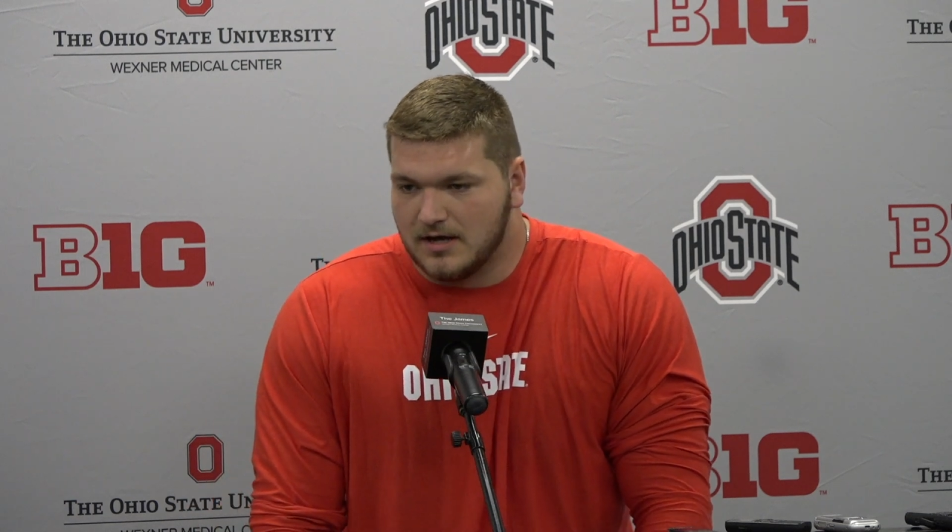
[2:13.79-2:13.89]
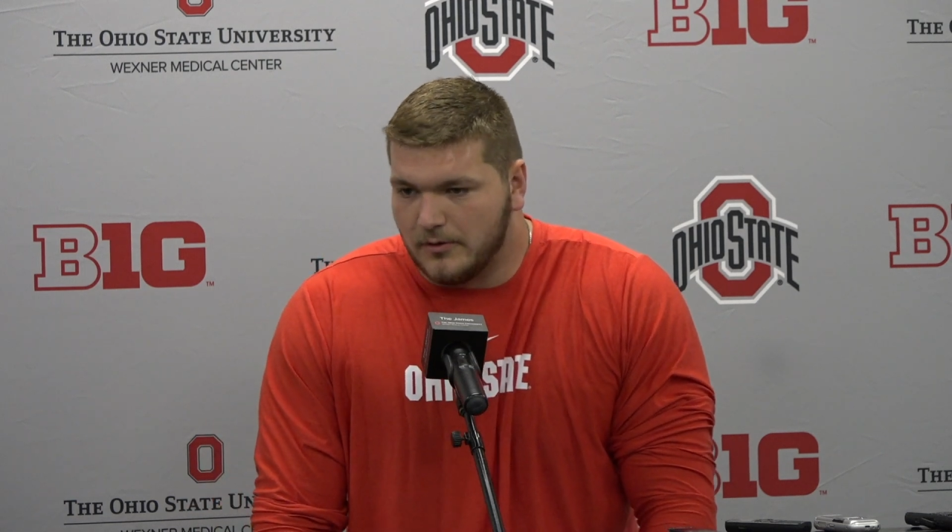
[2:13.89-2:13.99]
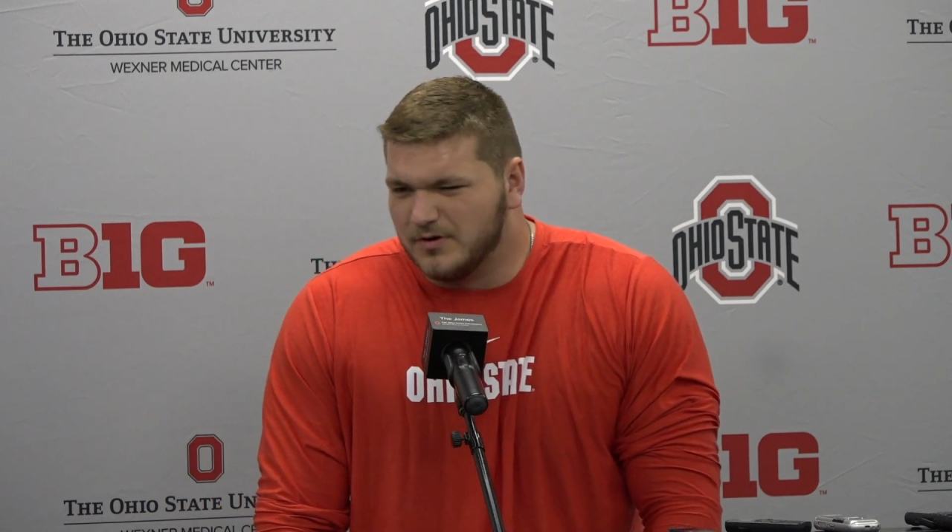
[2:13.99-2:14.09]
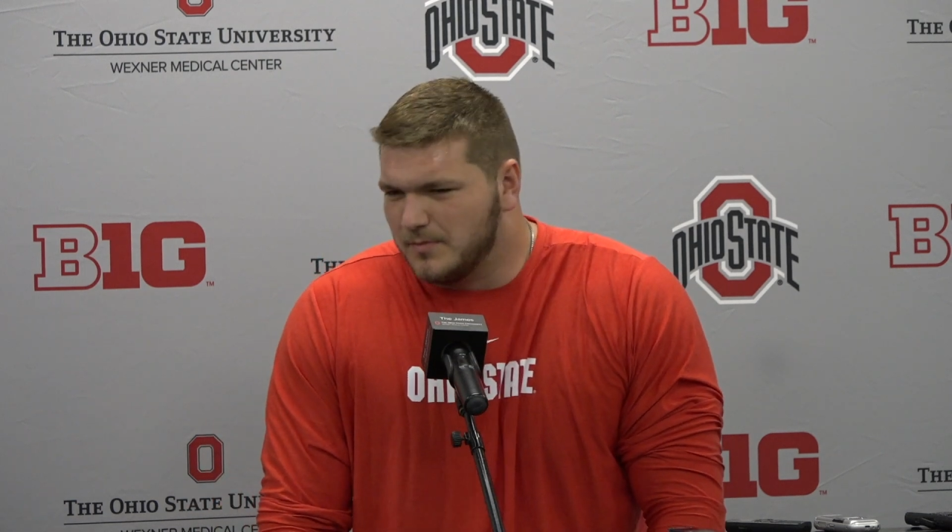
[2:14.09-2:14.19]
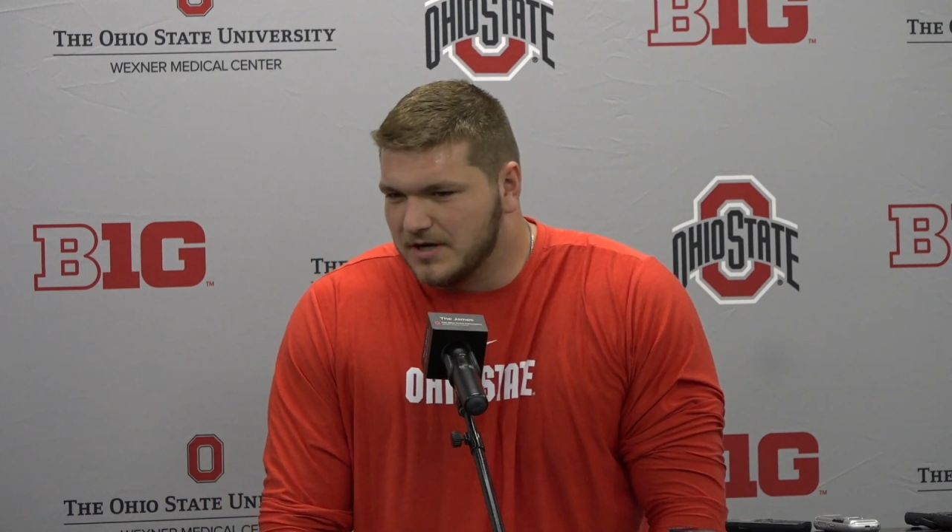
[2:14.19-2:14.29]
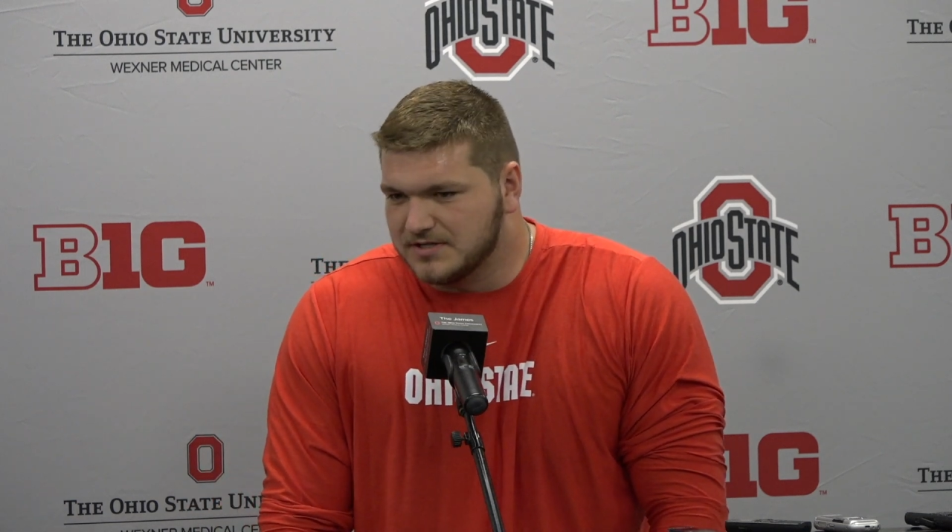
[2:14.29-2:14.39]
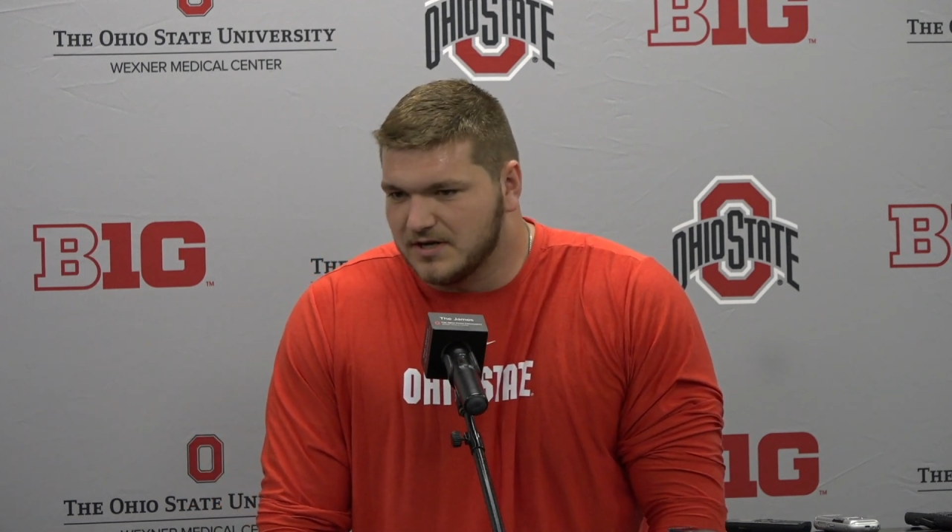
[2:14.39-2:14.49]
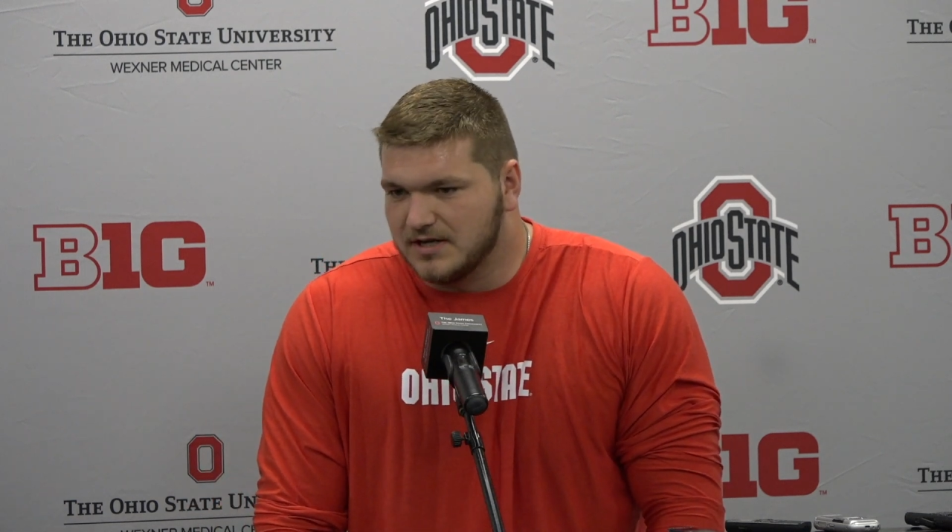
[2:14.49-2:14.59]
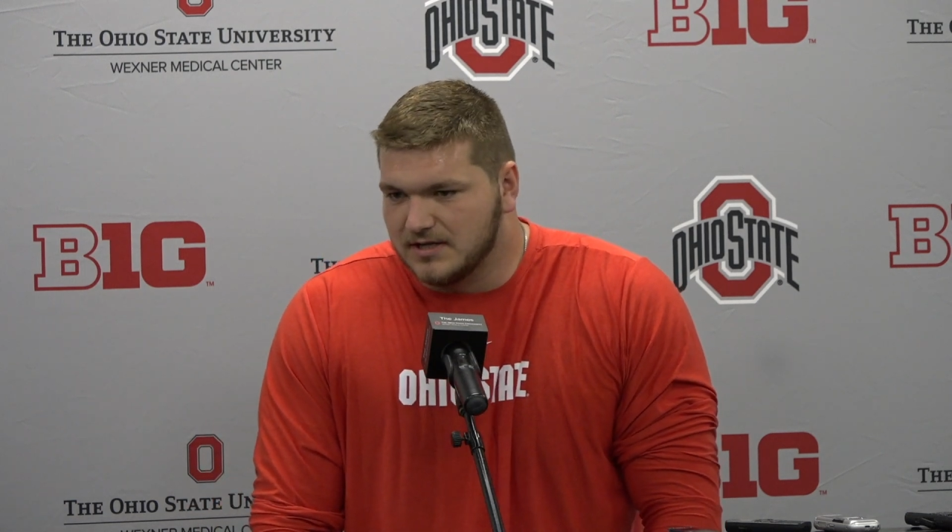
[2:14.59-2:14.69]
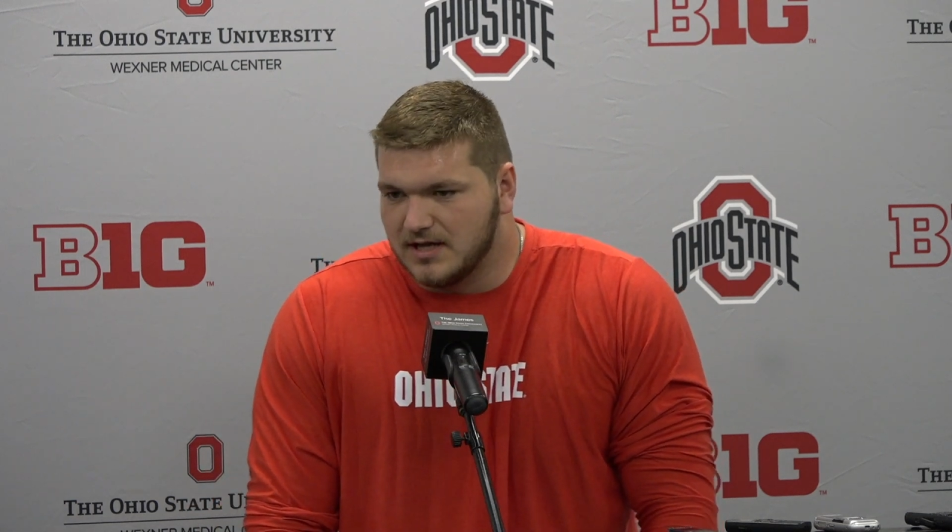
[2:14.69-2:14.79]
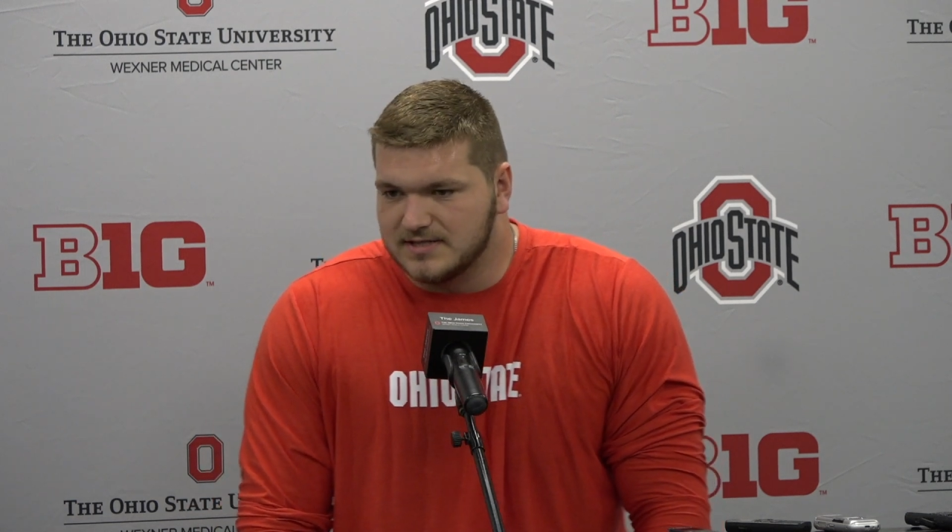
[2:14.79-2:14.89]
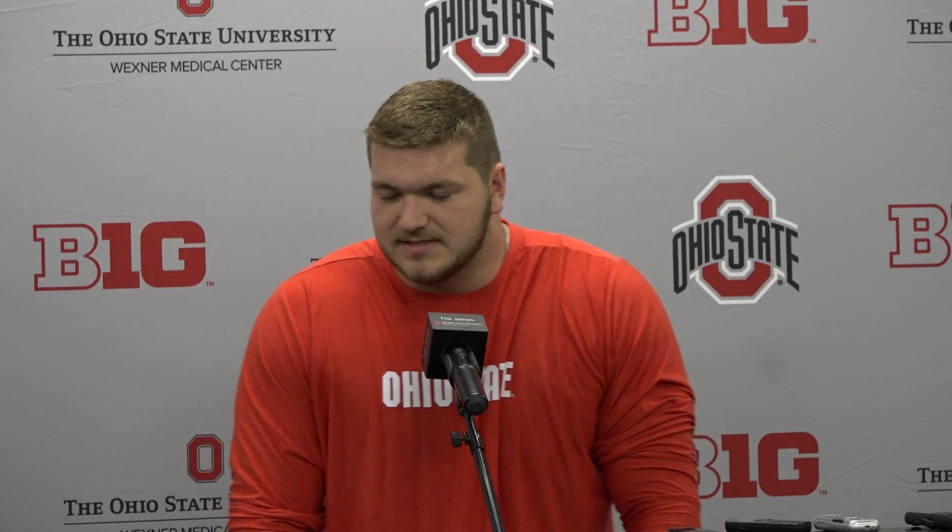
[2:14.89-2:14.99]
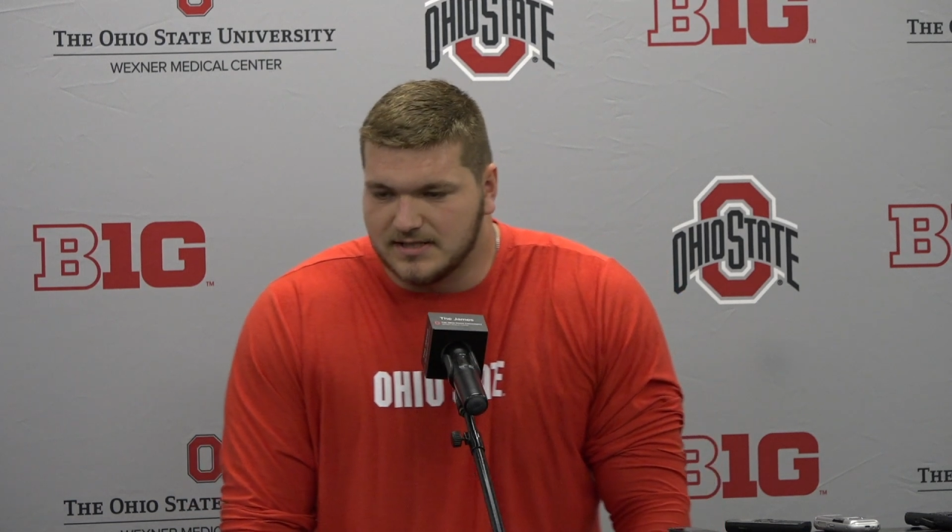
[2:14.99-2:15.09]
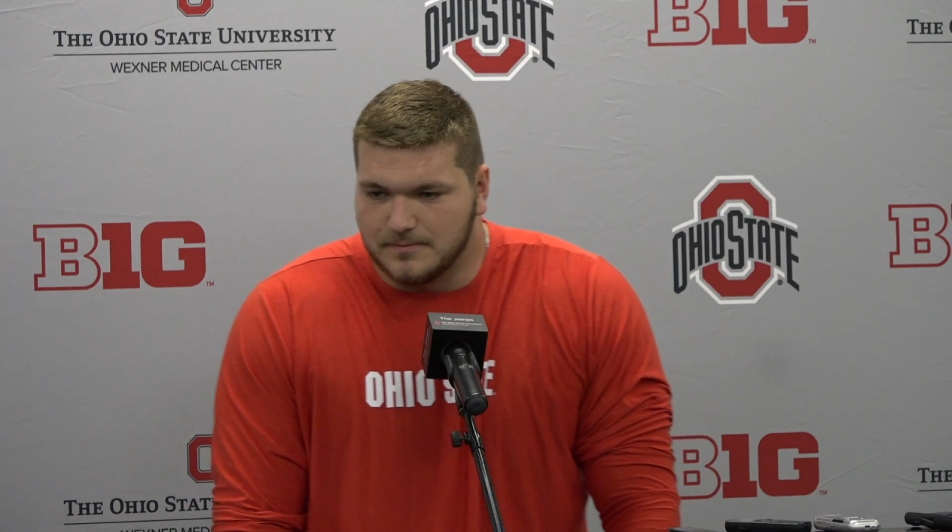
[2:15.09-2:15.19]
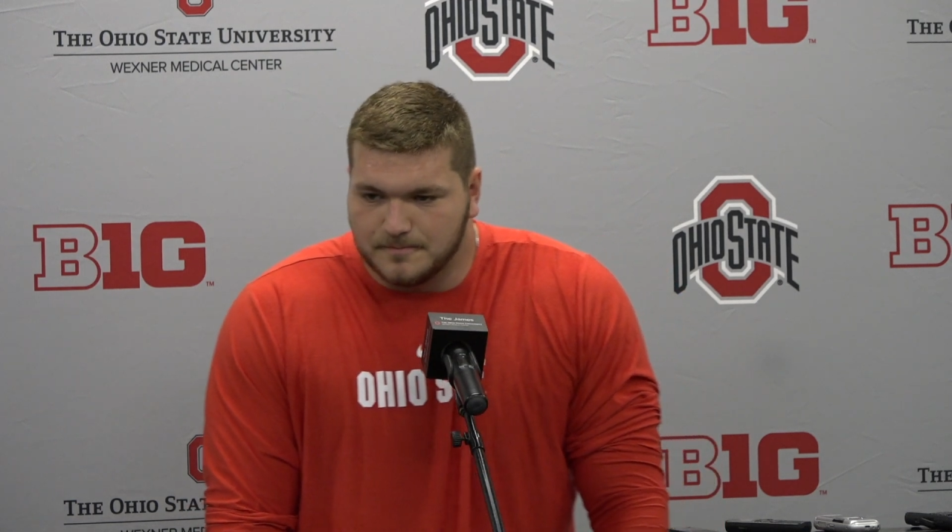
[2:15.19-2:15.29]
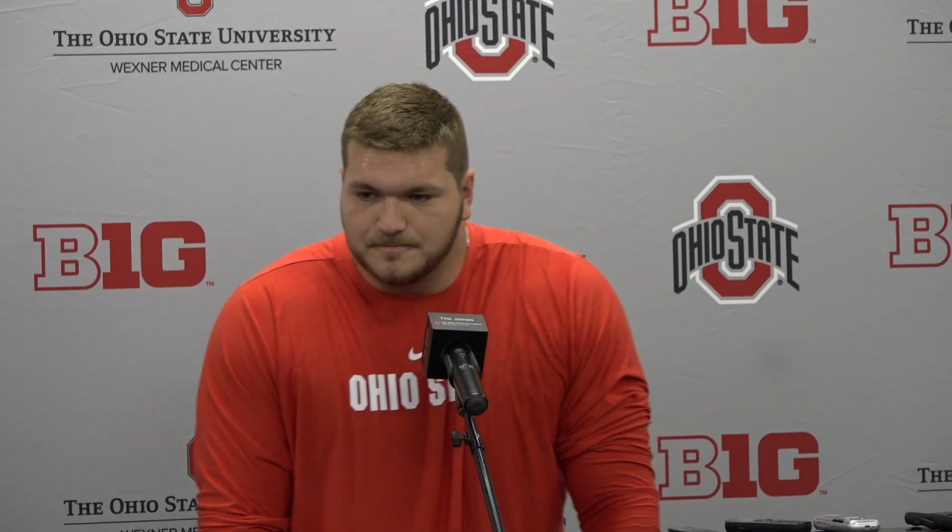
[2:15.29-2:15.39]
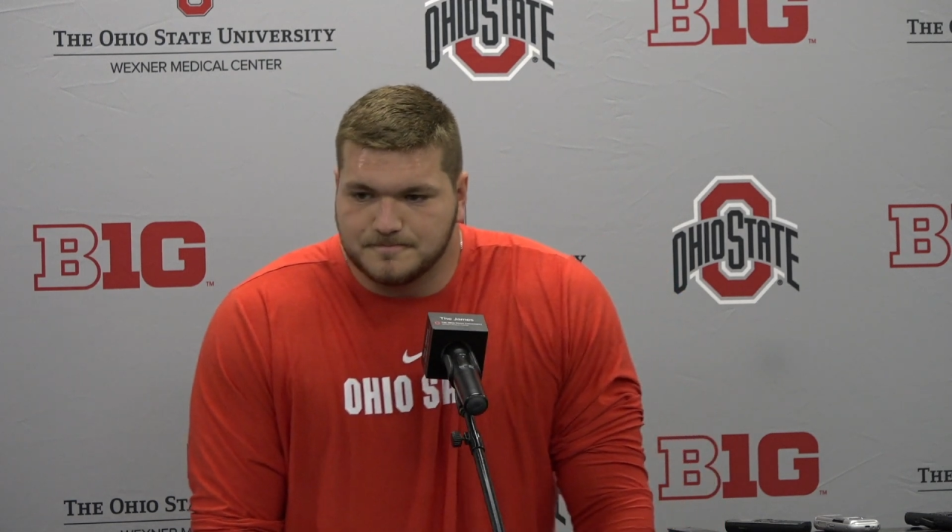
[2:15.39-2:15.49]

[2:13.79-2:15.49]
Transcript: I wanted to make sure I didn't let it slip.